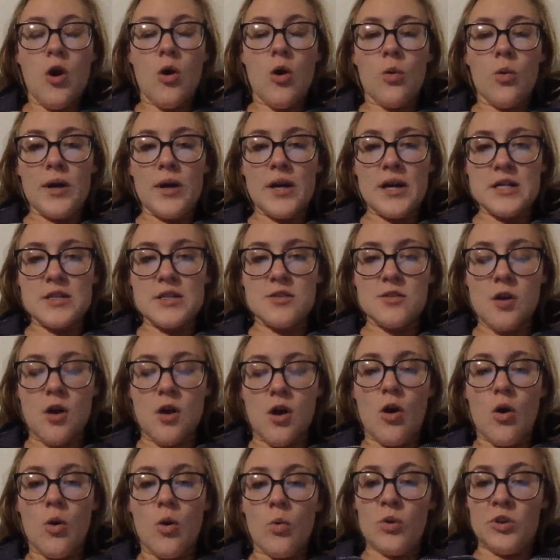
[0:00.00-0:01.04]
Whereas
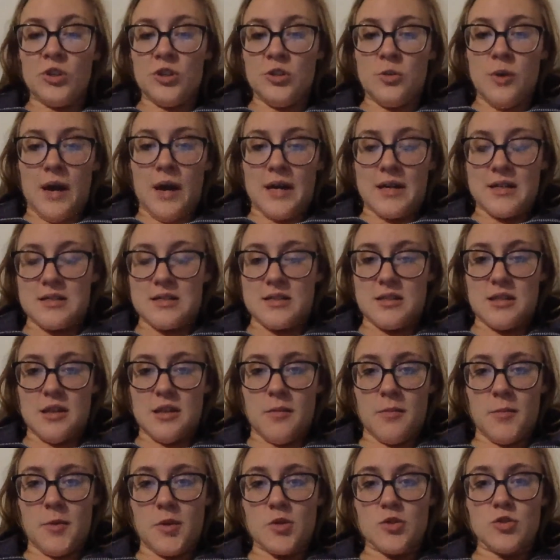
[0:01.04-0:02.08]
when you ask
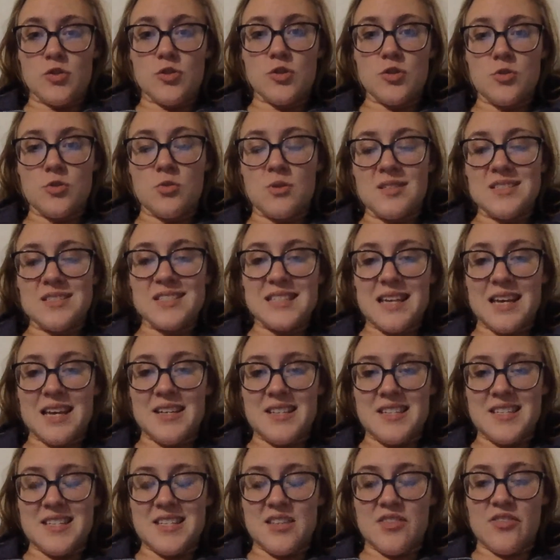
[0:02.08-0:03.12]
them to
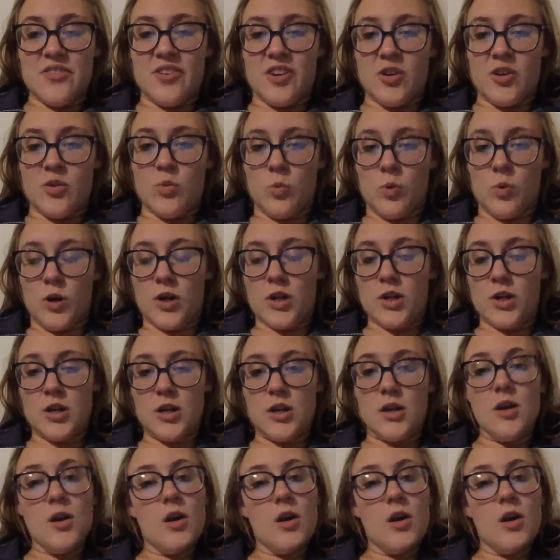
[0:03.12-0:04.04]
send in their work